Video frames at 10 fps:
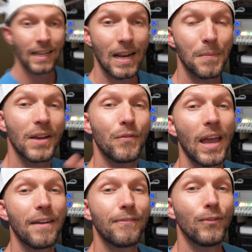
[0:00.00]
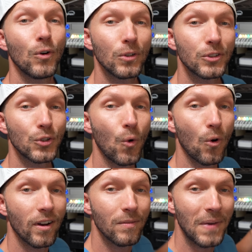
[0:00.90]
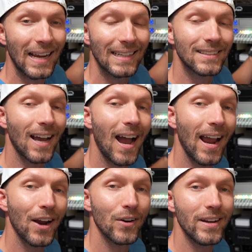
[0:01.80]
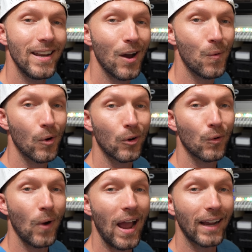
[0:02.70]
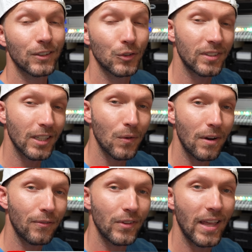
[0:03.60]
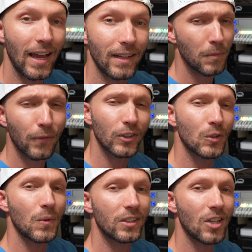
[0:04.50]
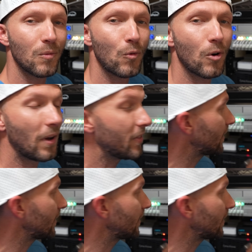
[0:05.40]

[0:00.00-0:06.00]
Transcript: Now I'm gonna give you a full tour of my entire network rack, so stick around for that. But first I wanna talk more about